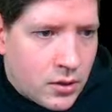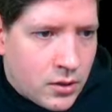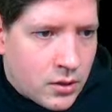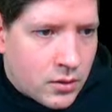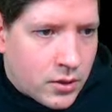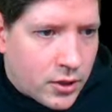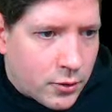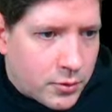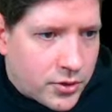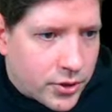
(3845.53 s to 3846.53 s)

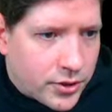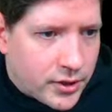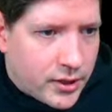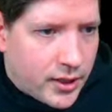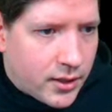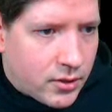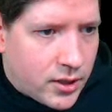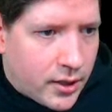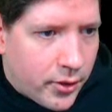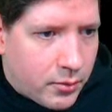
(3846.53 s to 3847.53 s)
return the error,
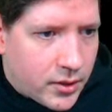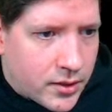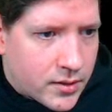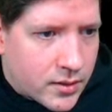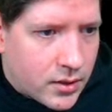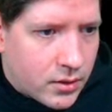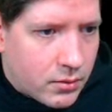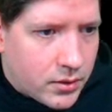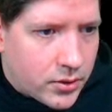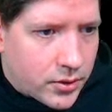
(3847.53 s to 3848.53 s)
otherwise
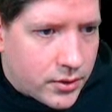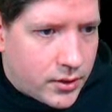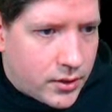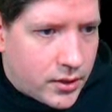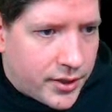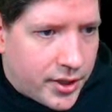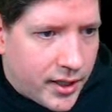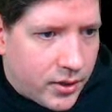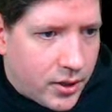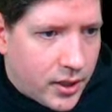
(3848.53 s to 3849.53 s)
return null. And
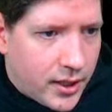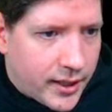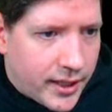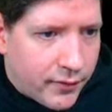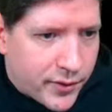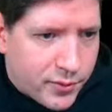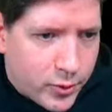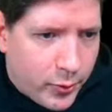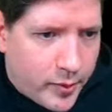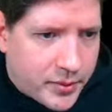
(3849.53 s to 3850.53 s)
now like every rule
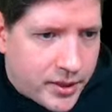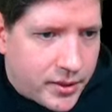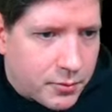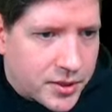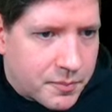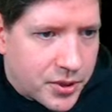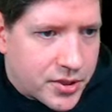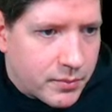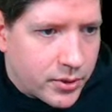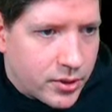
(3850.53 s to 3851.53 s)
will be
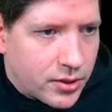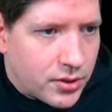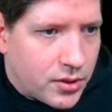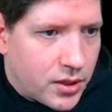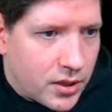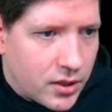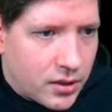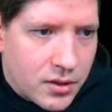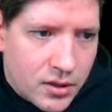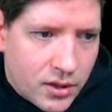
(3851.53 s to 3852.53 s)
responsible
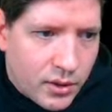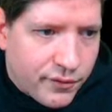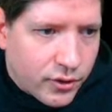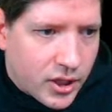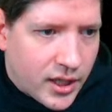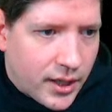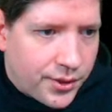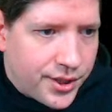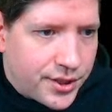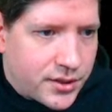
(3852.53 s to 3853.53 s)
for how
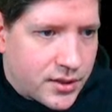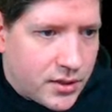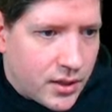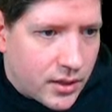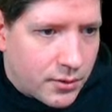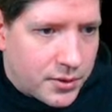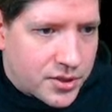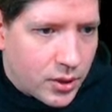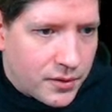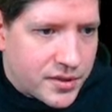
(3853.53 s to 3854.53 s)
it
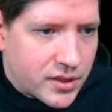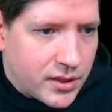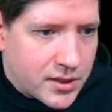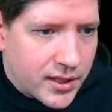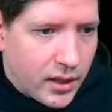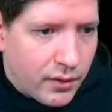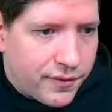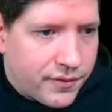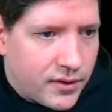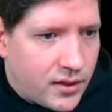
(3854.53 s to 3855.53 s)
resolves
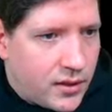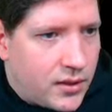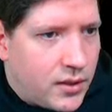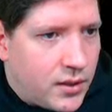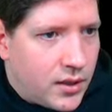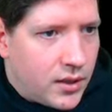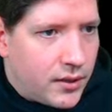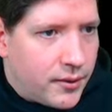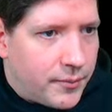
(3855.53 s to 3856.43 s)
itself. And